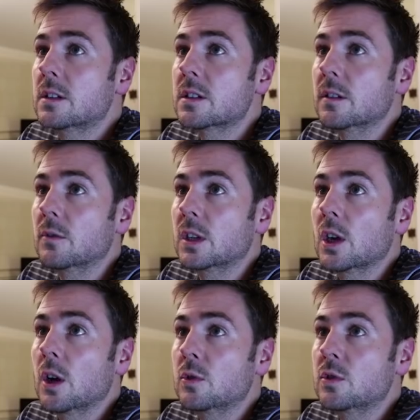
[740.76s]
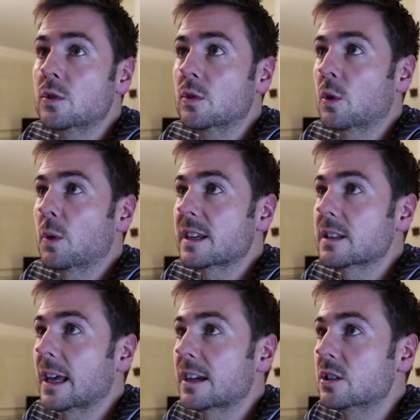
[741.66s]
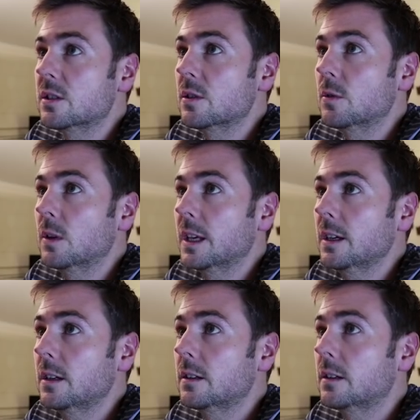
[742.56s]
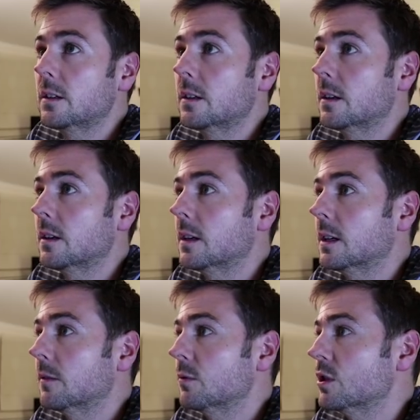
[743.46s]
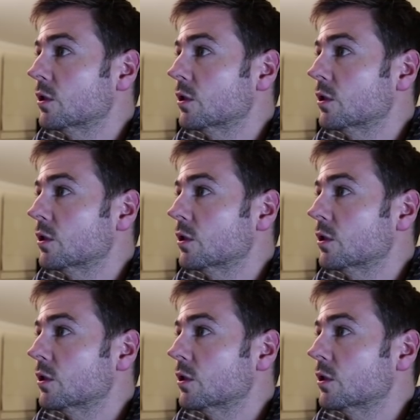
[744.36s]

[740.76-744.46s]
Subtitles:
So if we go to the quick selection tool here, and if we